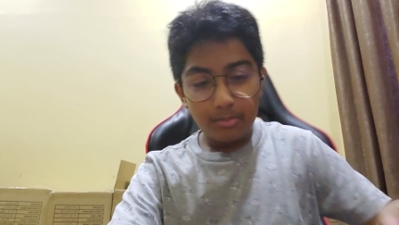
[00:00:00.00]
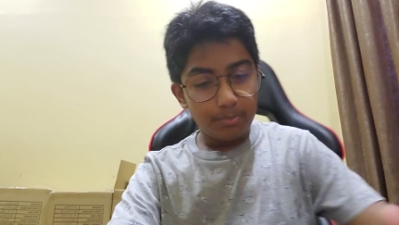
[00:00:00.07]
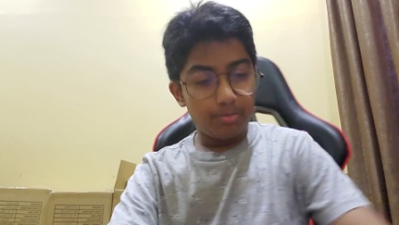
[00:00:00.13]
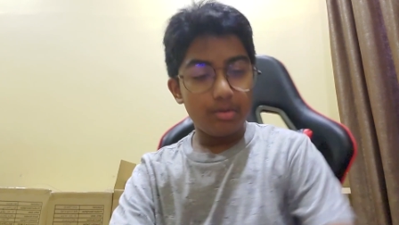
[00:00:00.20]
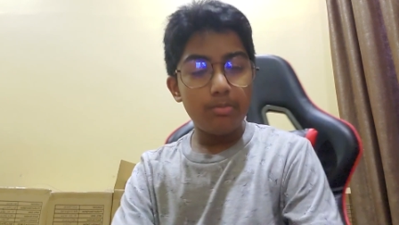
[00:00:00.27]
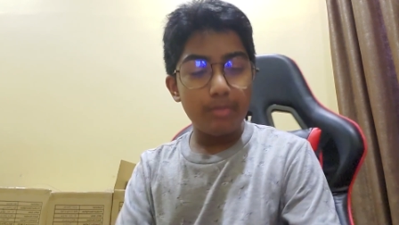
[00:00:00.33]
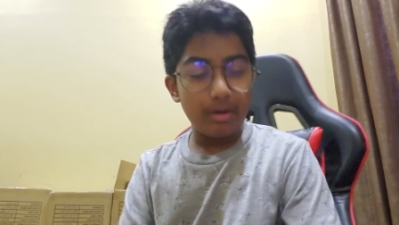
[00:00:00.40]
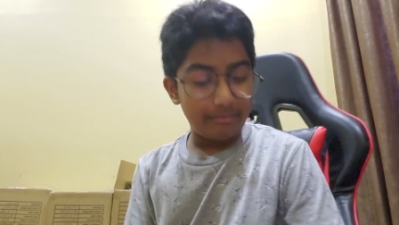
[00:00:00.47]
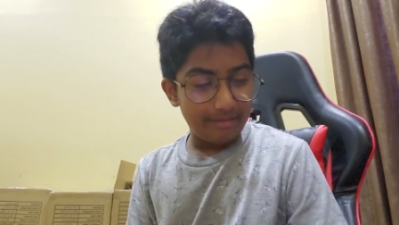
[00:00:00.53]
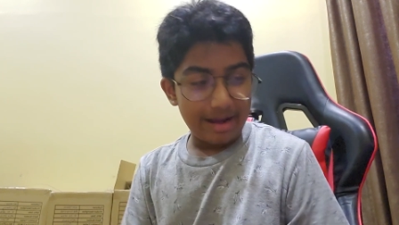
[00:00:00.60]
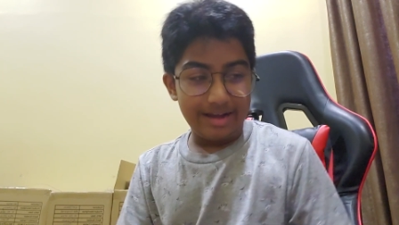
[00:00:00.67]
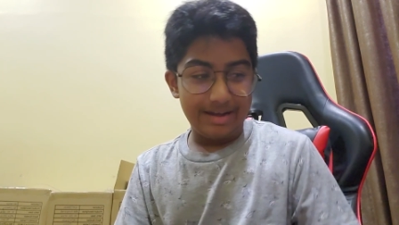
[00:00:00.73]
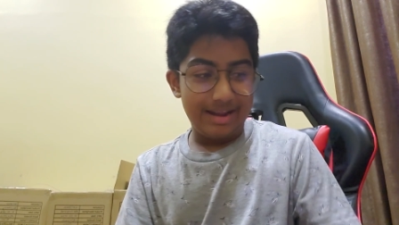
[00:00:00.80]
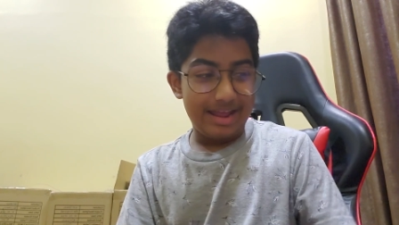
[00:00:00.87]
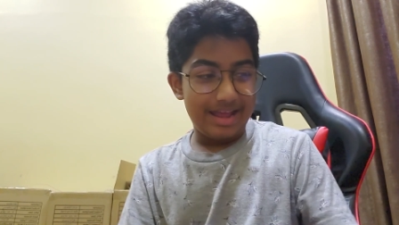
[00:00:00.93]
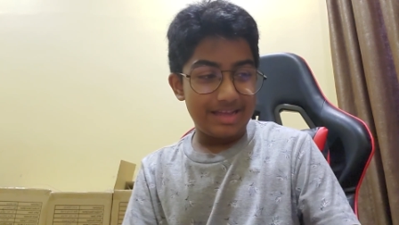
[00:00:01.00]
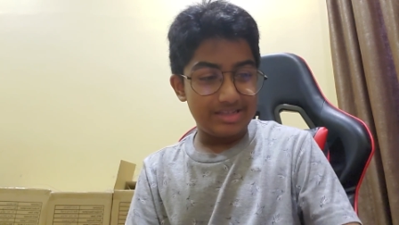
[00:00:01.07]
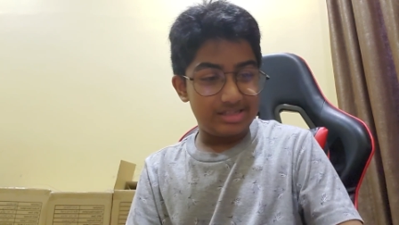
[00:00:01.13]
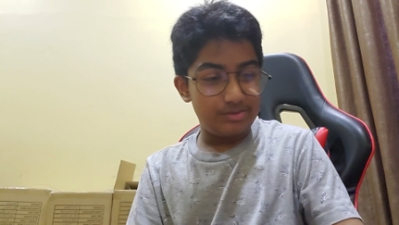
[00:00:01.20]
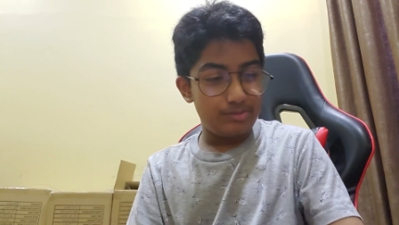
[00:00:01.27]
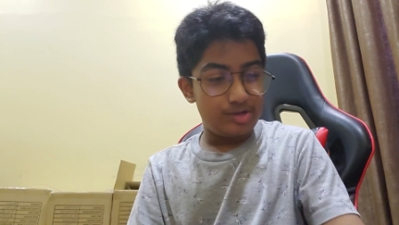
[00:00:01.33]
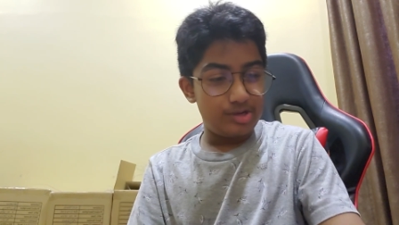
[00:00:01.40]
Boomerang
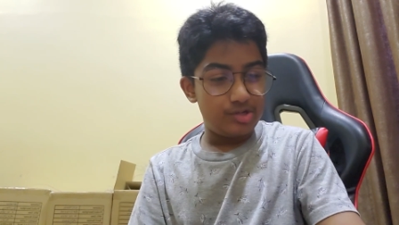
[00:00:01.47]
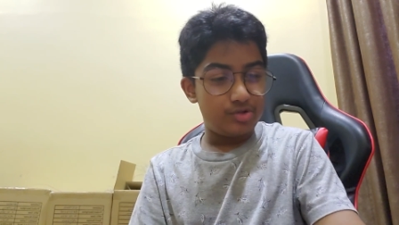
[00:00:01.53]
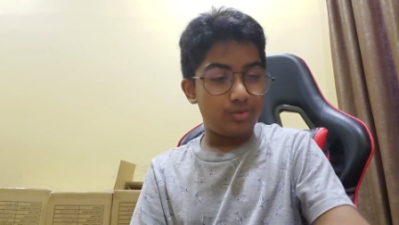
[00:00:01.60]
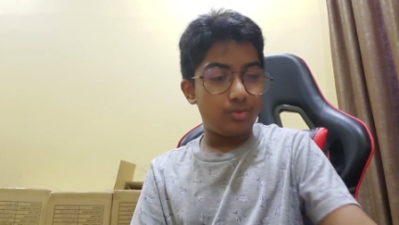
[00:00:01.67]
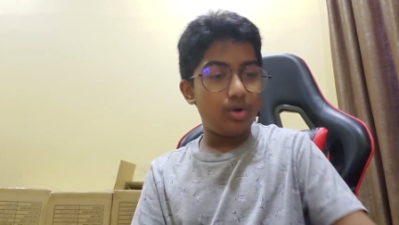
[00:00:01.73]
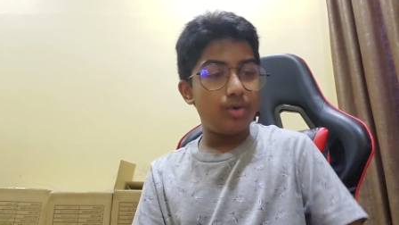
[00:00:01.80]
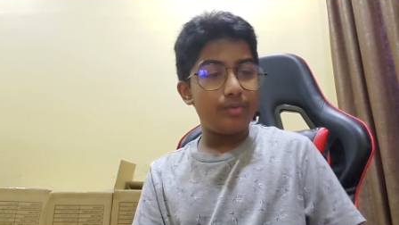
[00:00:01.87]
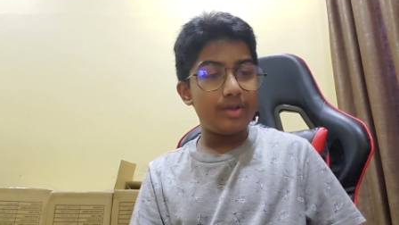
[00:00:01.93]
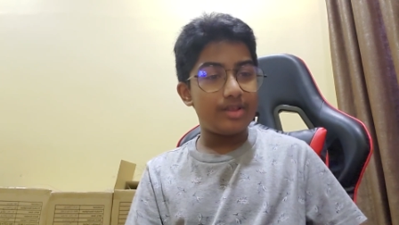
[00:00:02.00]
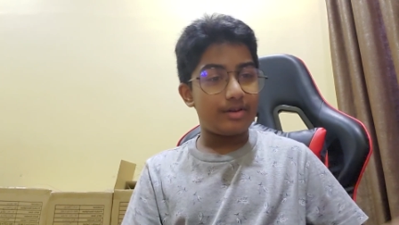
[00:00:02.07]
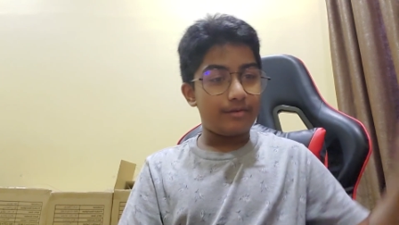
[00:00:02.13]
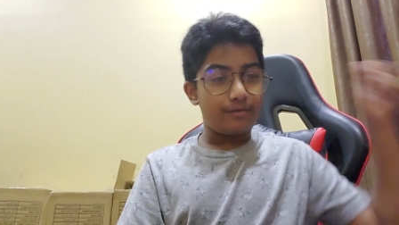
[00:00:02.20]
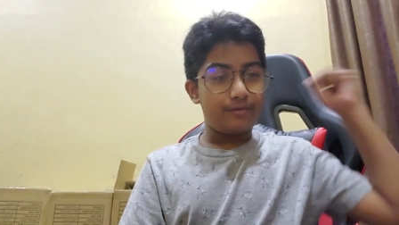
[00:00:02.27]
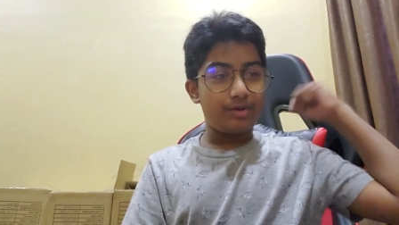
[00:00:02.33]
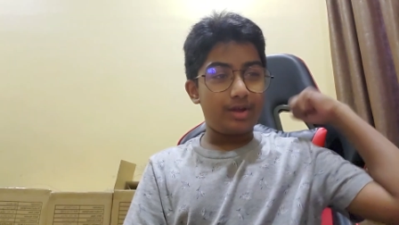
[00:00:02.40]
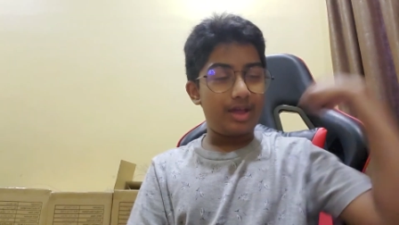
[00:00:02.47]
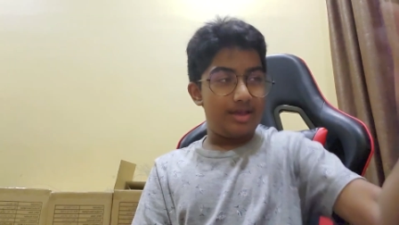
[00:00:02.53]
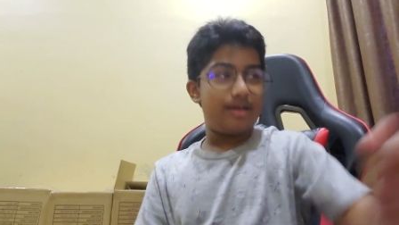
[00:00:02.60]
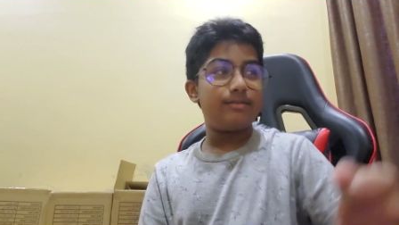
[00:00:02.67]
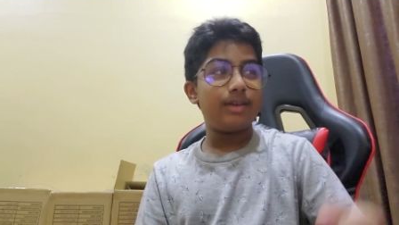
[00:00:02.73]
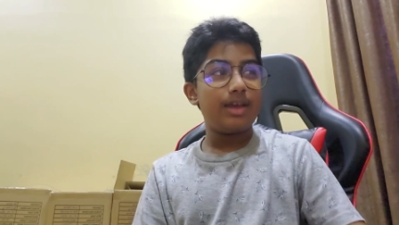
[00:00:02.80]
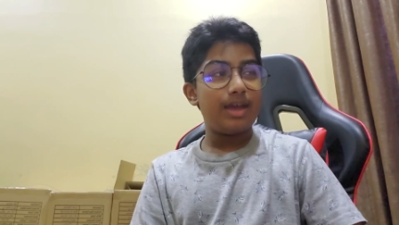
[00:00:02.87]
has retrieved the
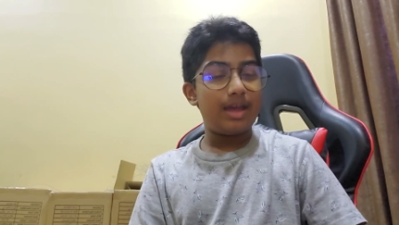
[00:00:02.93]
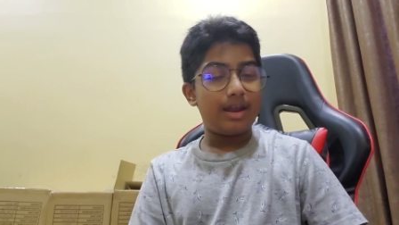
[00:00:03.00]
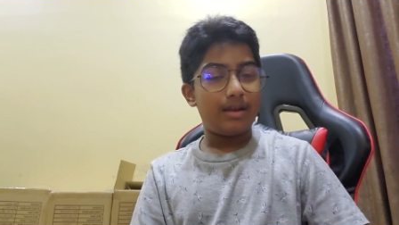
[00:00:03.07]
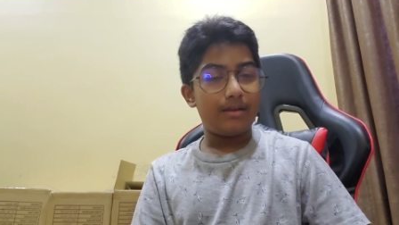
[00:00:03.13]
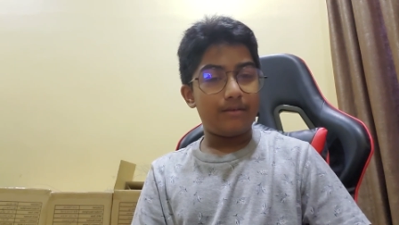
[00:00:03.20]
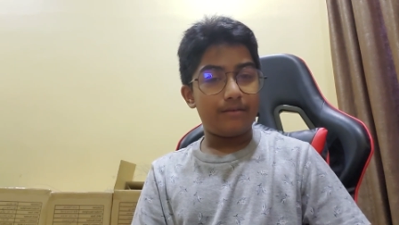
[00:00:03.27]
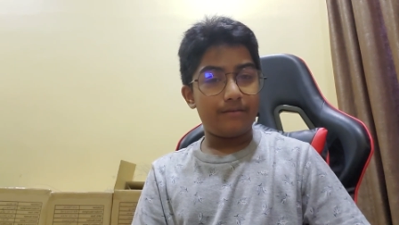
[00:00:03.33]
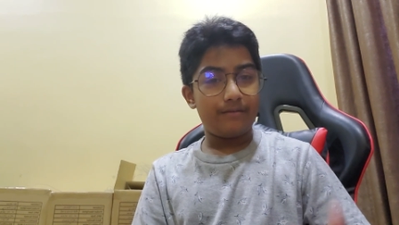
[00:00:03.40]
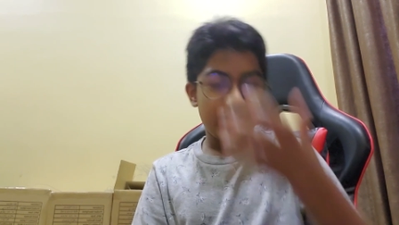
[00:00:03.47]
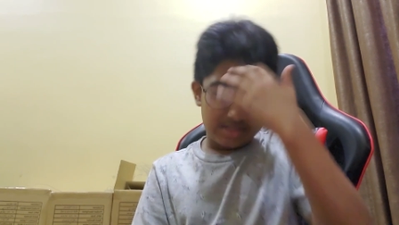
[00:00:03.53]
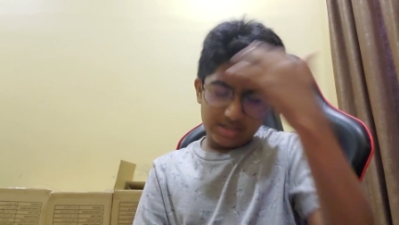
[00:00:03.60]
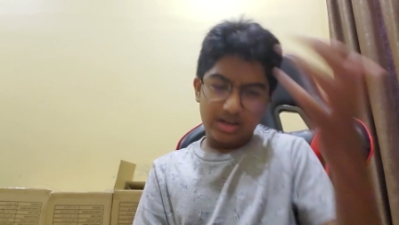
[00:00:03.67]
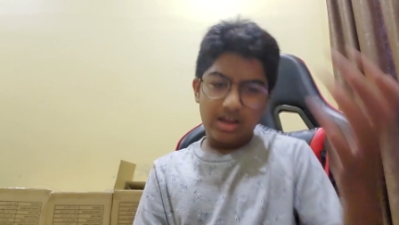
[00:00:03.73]
flag and fished